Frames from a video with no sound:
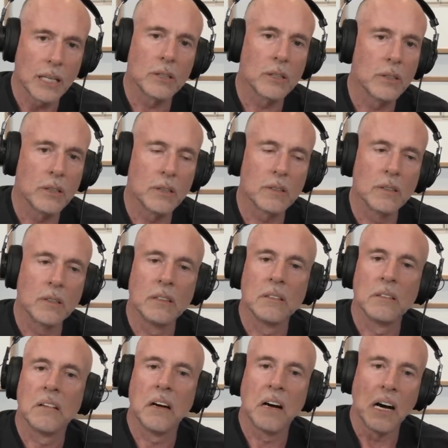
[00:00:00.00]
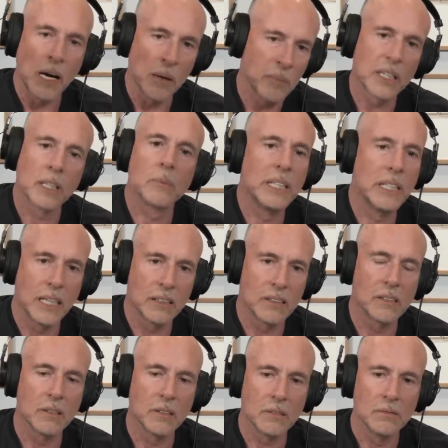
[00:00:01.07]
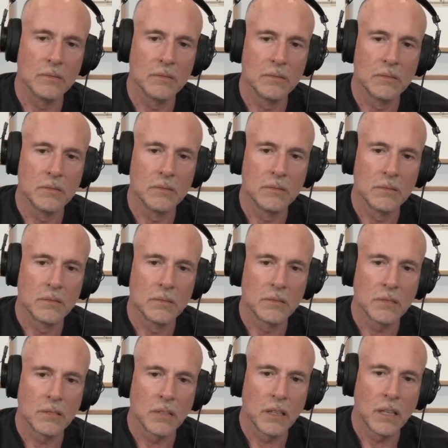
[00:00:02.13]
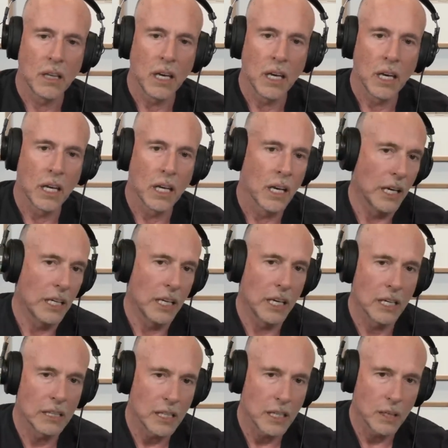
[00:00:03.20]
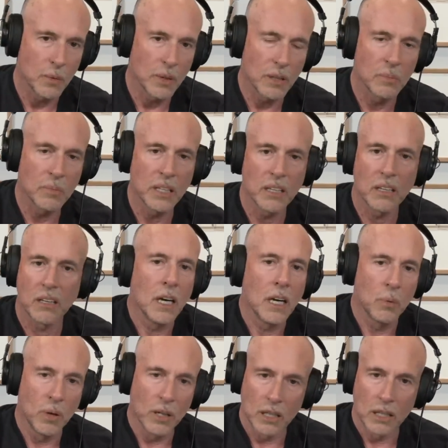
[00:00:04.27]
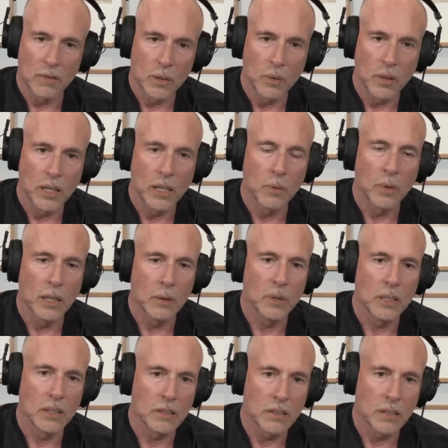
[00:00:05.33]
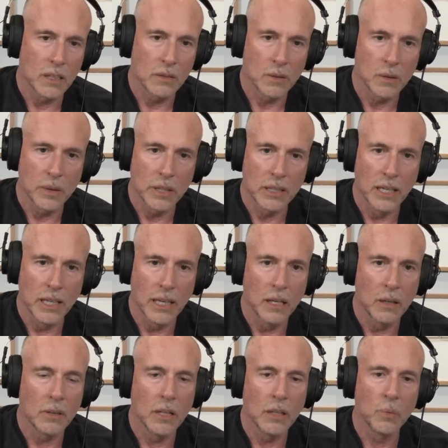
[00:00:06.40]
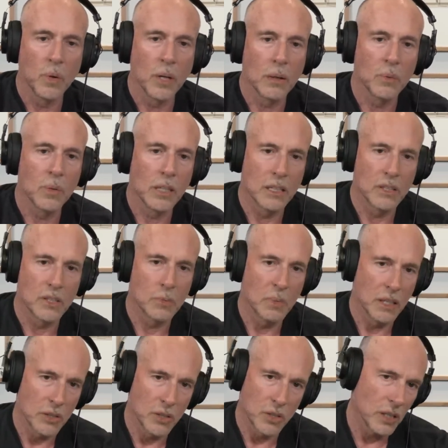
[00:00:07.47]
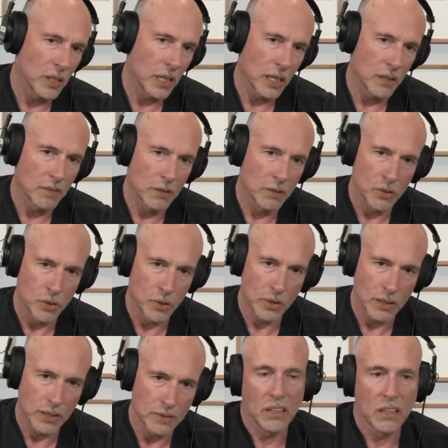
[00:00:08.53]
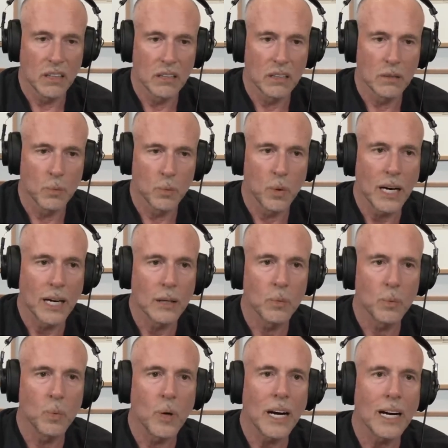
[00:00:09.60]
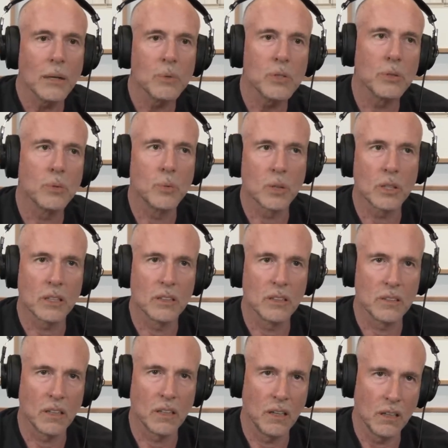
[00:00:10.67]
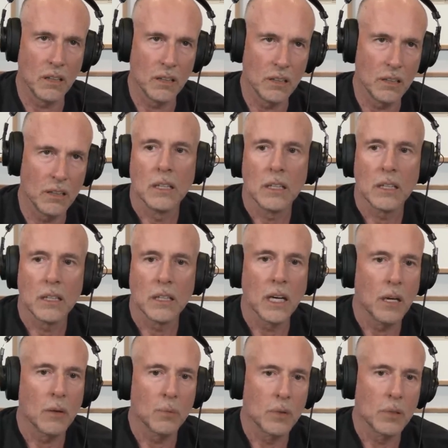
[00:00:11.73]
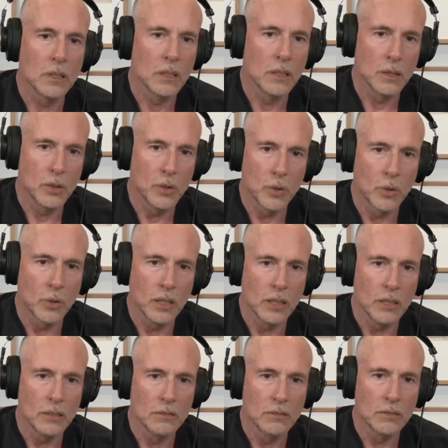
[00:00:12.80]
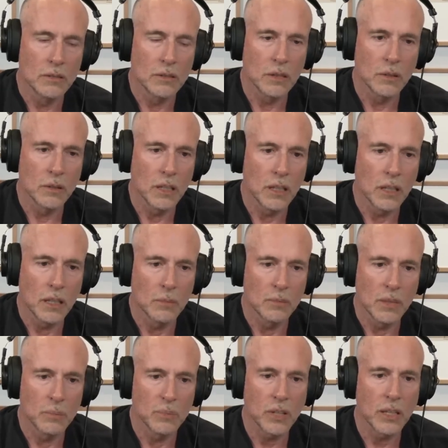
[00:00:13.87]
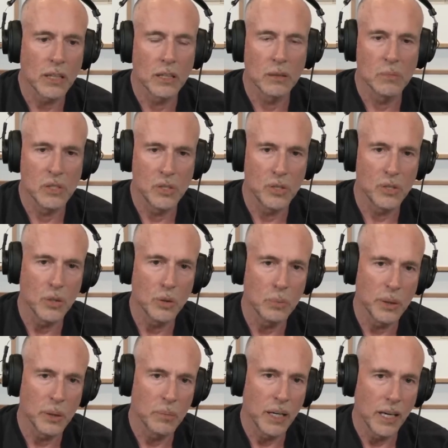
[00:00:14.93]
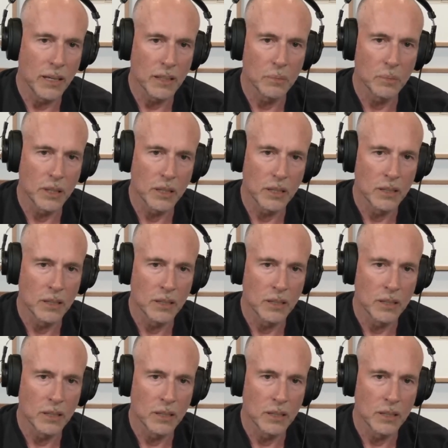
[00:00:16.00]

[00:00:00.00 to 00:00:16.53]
attitude is, I'm going to be dead soon. And I can't take it with me. I want to give it away. Why wouldn't I start giving it away now? And why wouldn't I just spend the shit out of it and enjoy it? And why would you work this hard and not really enjoy it? So yeah, I'm trying not to be stupid about it, but